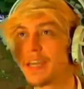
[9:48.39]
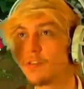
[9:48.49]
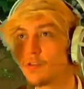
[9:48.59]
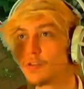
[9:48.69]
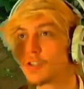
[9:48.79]

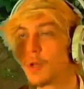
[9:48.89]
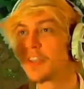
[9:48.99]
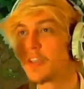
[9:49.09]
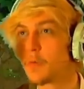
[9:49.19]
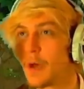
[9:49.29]
into
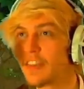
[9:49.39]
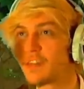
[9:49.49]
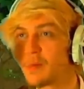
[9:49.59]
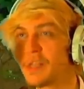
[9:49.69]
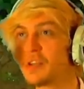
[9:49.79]
something
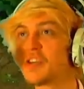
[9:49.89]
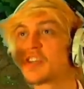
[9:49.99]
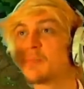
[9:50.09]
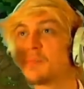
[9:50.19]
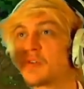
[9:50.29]
wet when you
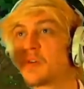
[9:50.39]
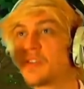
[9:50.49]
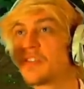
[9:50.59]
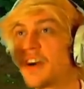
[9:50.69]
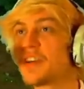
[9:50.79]
just put
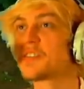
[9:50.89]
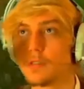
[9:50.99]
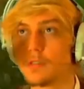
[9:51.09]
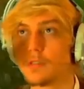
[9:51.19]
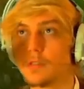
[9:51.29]
on dry
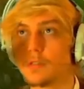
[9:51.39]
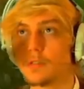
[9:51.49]
socks.